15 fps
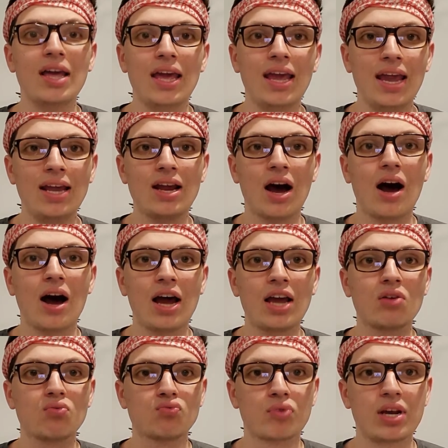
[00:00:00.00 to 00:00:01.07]
And
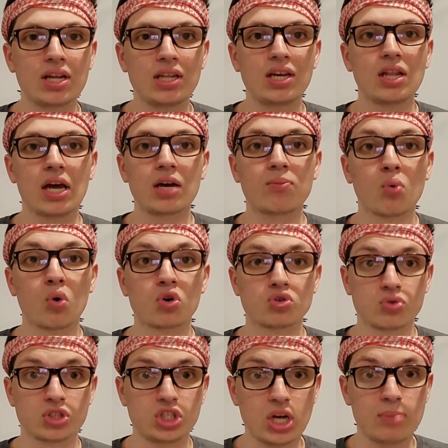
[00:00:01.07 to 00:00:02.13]
I really like
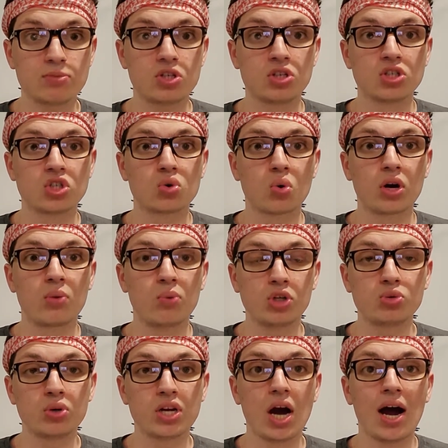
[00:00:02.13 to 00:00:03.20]
Moro's redemption story,
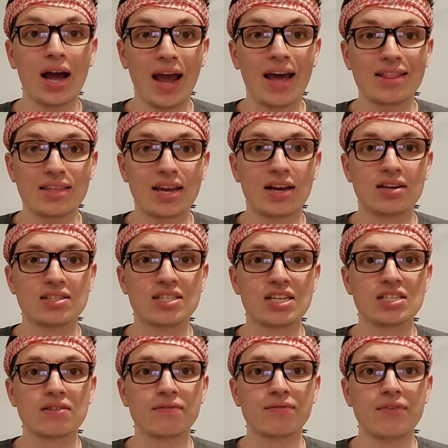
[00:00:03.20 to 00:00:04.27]
which we got at the end of
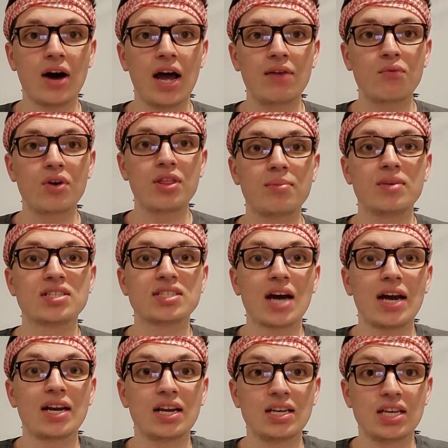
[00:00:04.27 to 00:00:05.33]
Season 5, him
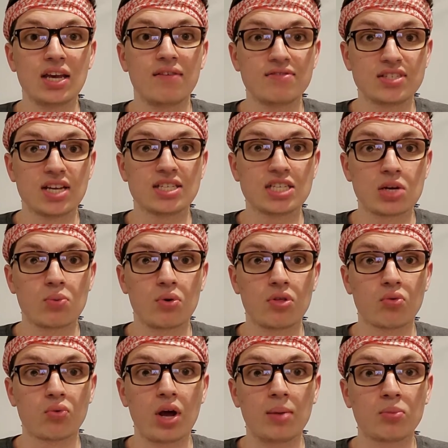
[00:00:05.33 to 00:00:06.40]
deciding to give Sensei Wu
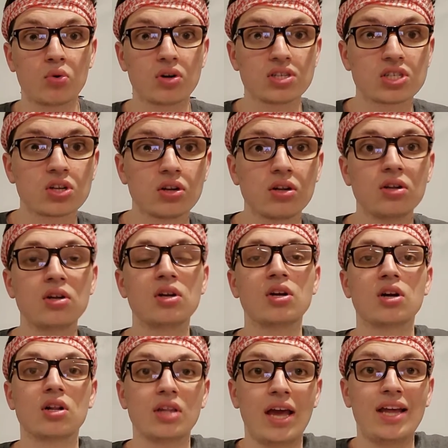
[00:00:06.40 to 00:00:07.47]
the Realm Crystal
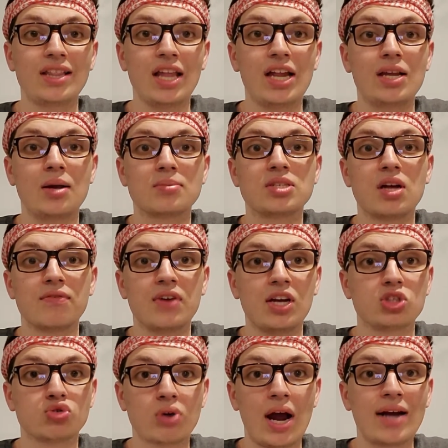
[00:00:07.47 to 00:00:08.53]
and letting himself
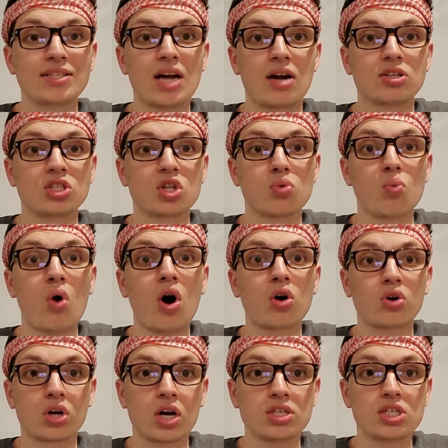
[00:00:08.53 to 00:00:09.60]
get dragged down into the
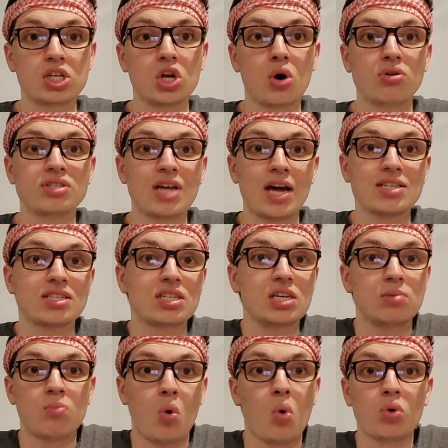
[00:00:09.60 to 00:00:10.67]
water because he knows that's
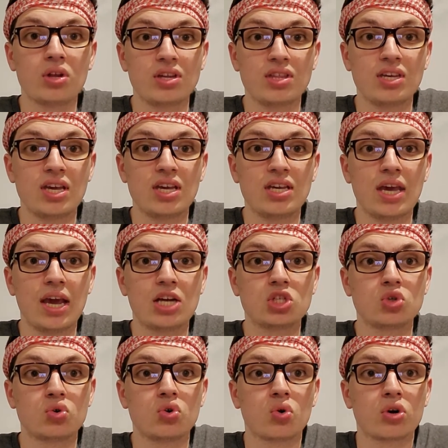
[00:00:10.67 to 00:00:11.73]
the only thing he can
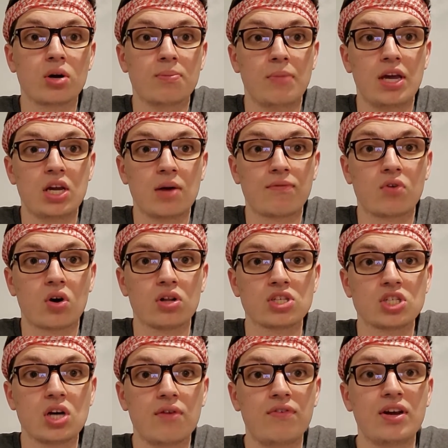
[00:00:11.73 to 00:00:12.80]
do in order to make up for all the
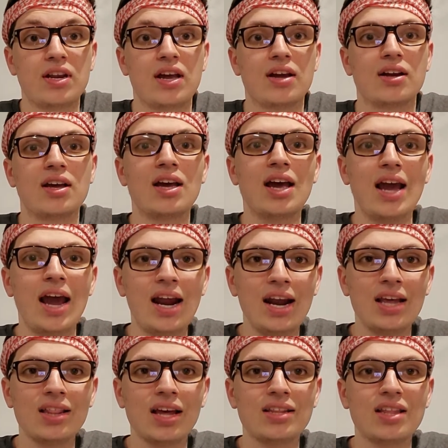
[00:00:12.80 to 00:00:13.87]
stuff he did. And
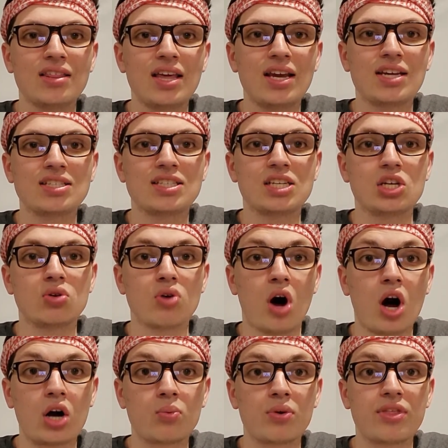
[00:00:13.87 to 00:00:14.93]
I like that they continued
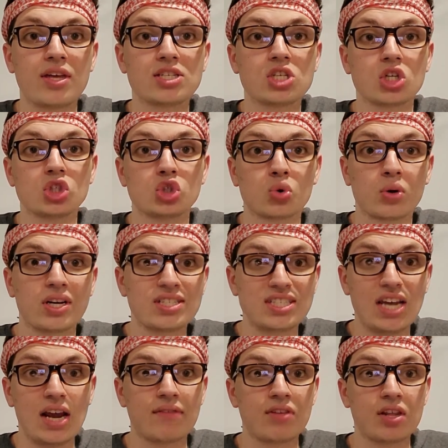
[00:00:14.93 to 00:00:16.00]
on with this during
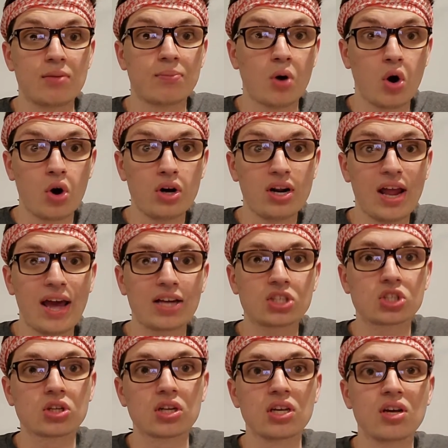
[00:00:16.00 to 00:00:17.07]
Day of the Departed,
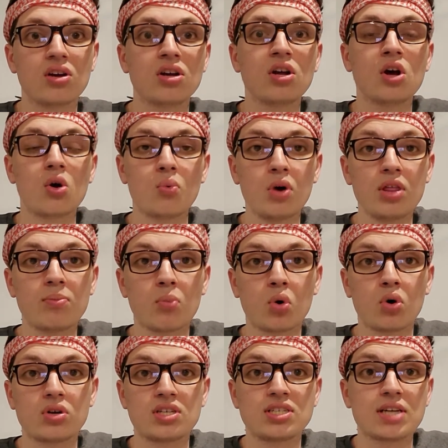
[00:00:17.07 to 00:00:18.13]
actually, with
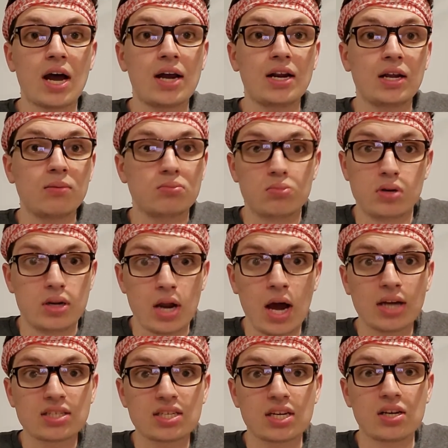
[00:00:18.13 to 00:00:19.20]
Moro deciding
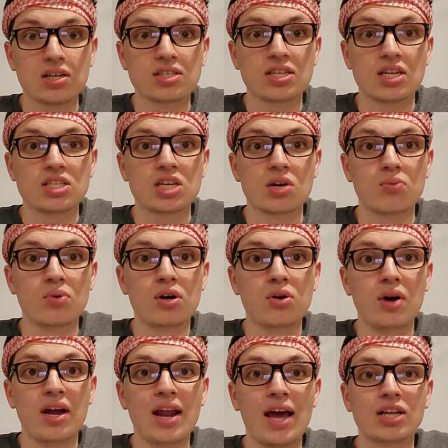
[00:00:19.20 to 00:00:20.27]
not to kill Sensei
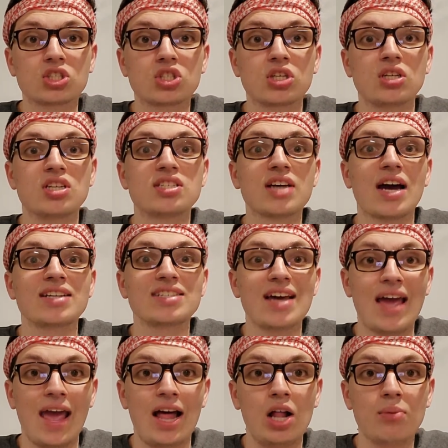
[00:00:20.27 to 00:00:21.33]
Wu and actually decide
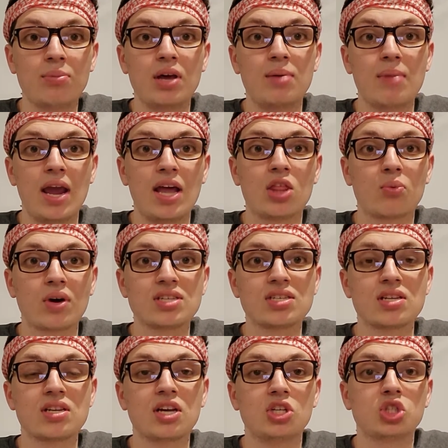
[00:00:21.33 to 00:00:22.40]
to help him and the rest
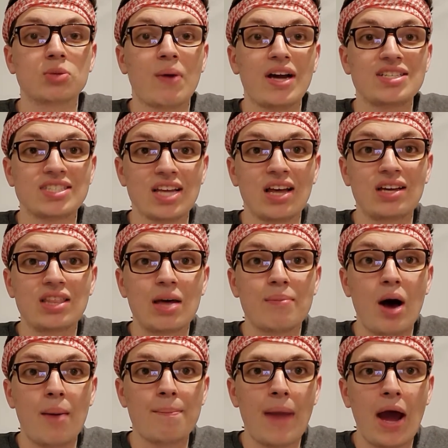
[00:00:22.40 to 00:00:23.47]
of the ninja by telling
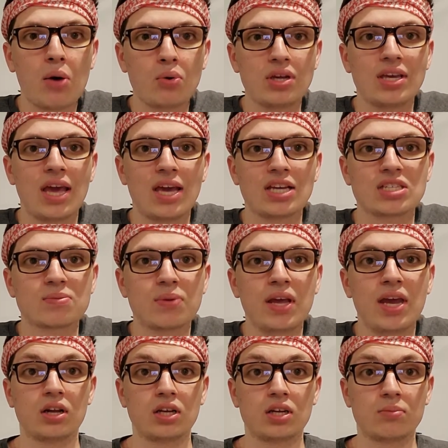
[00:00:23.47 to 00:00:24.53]
them about Yang's
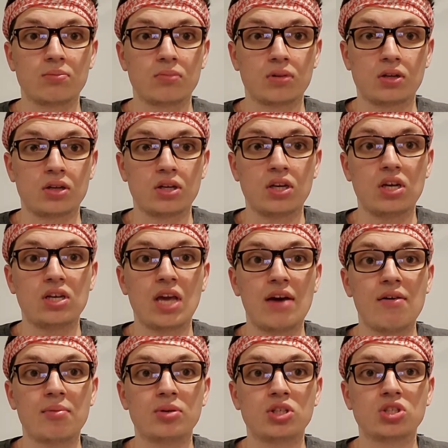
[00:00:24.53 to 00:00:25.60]
plan. Like, he
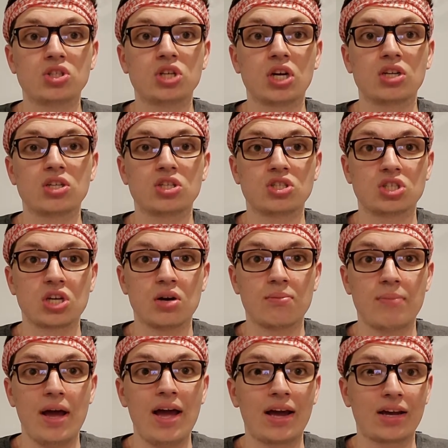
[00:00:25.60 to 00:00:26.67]
gave up his chance to
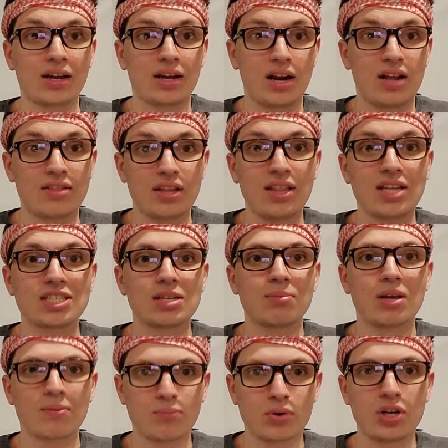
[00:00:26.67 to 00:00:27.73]
come back, and I think that's
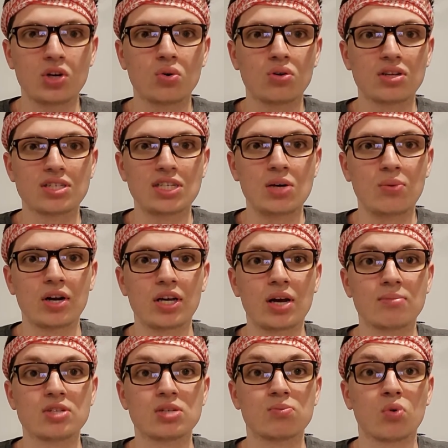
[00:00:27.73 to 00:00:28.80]
something pretty cool to see when it
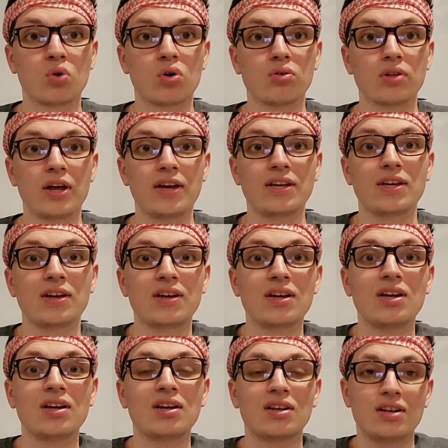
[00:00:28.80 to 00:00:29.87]
comes to Moro. Like,
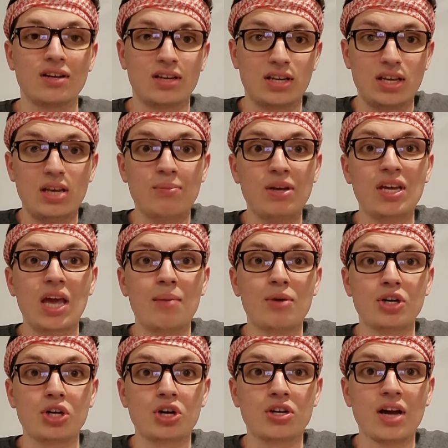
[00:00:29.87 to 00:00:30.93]
he became
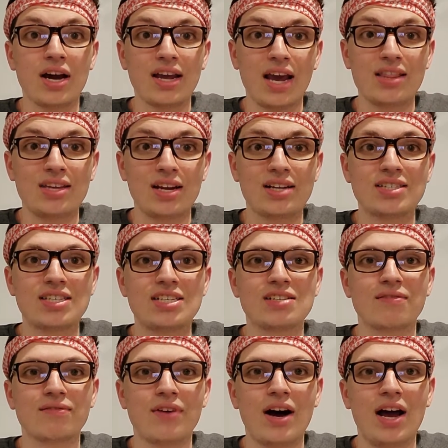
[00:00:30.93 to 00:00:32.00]
a good guy at the end of
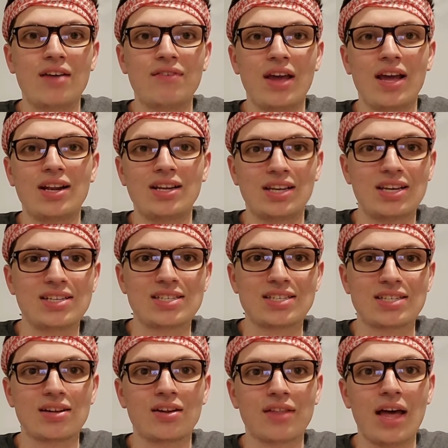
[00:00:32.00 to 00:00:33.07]
season 5, and
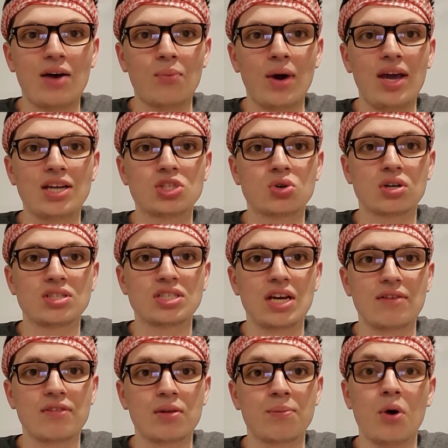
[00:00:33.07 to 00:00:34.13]
he's still that way during
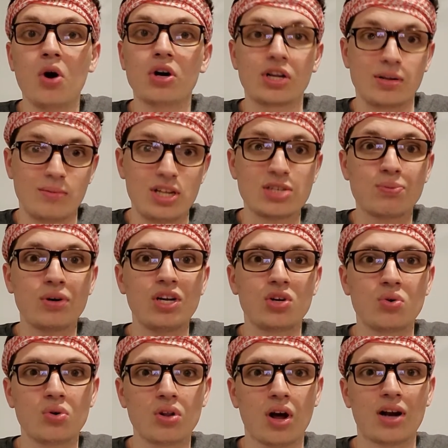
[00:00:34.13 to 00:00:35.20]
Day of the Departed. It's pretty
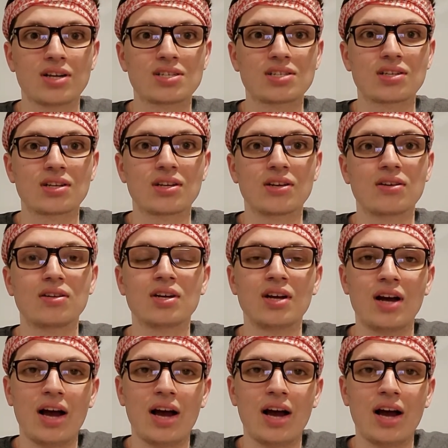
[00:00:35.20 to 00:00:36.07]
cool, honestly.